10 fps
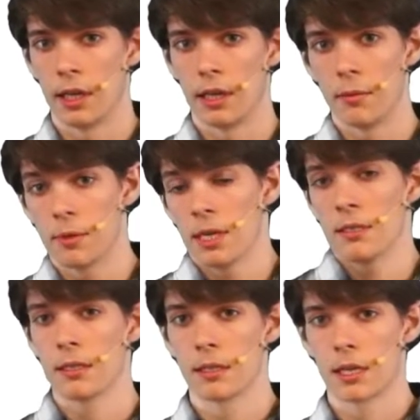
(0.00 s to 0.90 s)

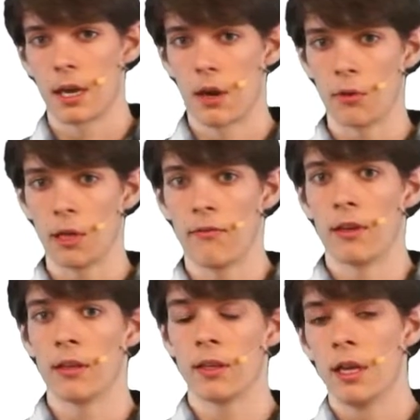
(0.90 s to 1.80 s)
deepness, somehow they
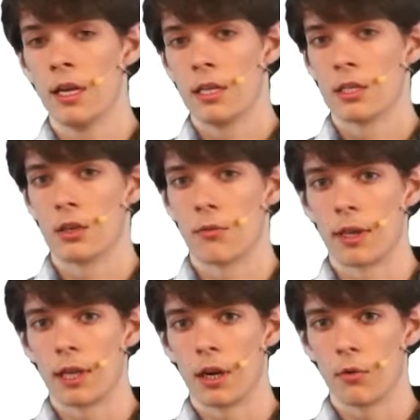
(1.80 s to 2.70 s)
feel. So
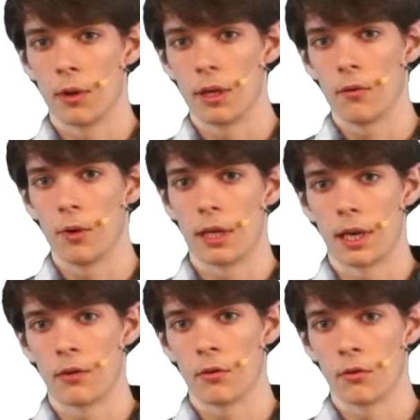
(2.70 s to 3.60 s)
right now we
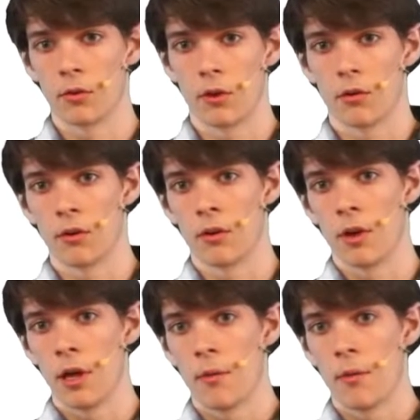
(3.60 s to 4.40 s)
count on